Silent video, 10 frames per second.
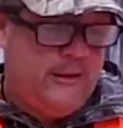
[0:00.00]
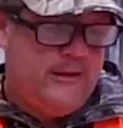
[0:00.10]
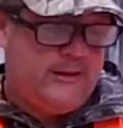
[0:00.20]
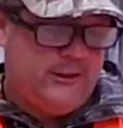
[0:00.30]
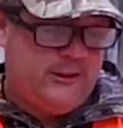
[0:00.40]

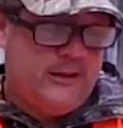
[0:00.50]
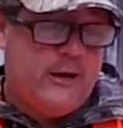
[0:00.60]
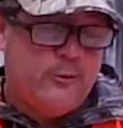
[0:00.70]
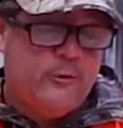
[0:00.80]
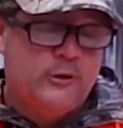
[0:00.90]
He stirred
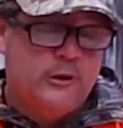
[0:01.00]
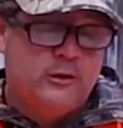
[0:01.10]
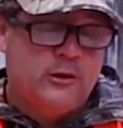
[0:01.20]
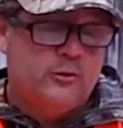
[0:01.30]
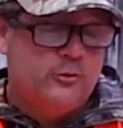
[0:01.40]
that roux good,
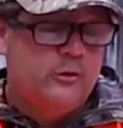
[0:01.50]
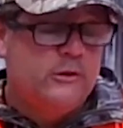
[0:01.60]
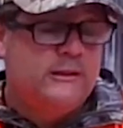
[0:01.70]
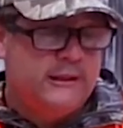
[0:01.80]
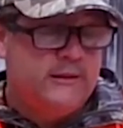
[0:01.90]
cause you
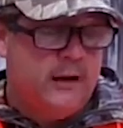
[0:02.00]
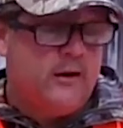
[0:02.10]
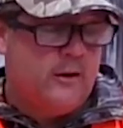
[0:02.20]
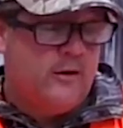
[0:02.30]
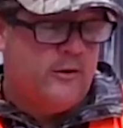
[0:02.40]
Lucy
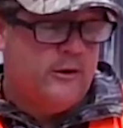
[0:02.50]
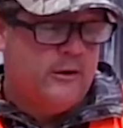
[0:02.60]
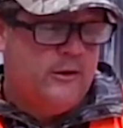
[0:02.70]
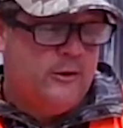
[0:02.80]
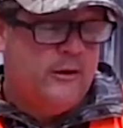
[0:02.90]
done learn,
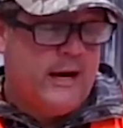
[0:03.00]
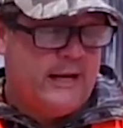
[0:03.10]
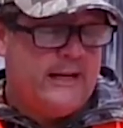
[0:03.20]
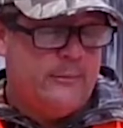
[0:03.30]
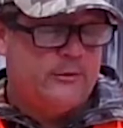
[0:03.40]
you
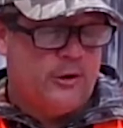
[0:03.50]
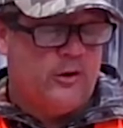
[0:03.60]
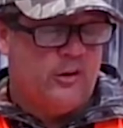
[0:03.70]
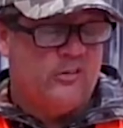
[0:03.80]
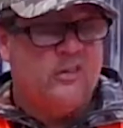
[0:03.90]
gotta keep
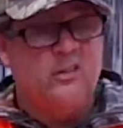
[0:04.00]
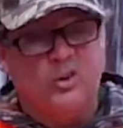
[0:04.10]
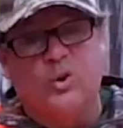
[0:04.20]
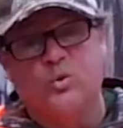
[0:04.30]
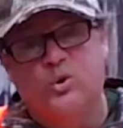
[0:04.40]
stirring
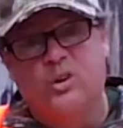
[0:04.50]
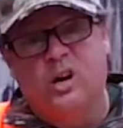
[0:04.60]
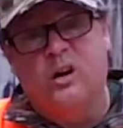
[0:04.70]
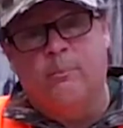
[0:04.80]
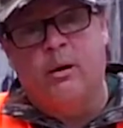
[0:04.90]
or the roux
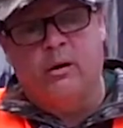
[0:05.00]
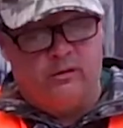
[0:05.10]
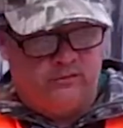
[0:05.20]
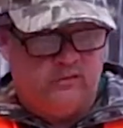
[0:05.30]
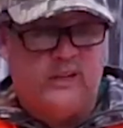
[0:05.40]
gonna
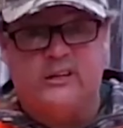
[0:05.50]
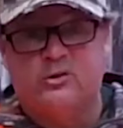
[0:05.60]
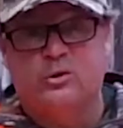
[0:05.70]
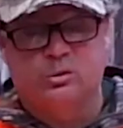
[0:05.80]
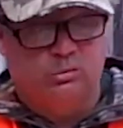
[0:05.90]
burn. That's
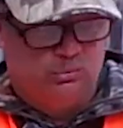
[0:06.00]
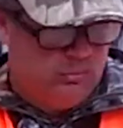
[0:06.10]
true.